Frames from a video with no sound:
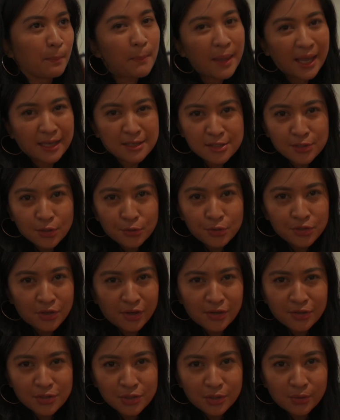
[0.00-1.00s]
pesto
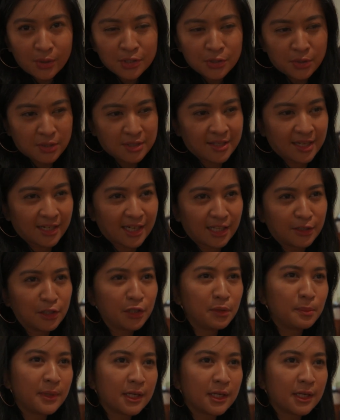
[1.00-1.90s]
sauce to it, so it's like a little